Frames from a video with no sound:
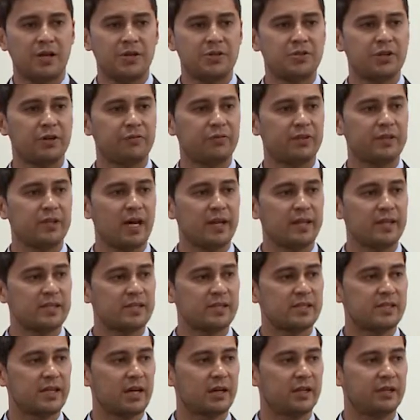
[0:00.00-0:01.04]
So if you're not
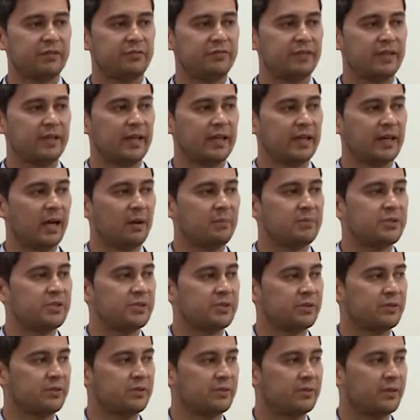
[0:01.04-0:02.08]
necessarily feeling up
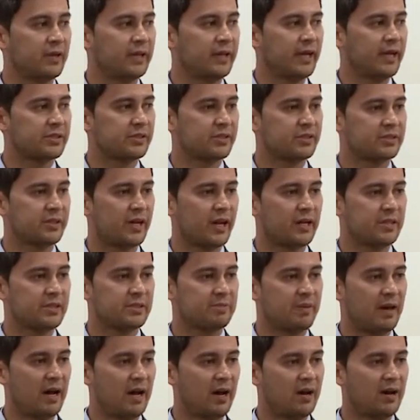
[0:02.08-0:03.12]
to an
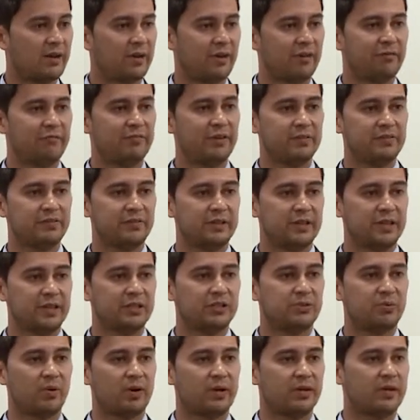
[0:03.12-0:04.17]
exercise bout of
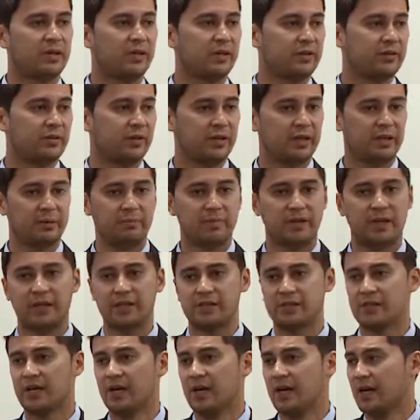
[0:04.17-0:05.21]
15, 20, 30
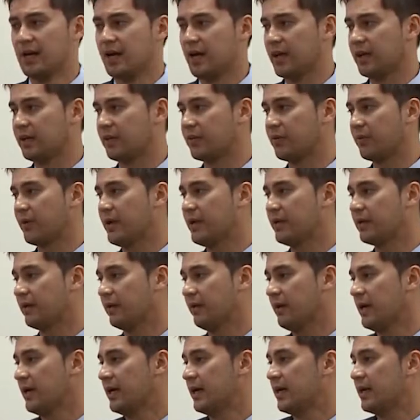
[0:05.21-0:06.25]
minutes and greater,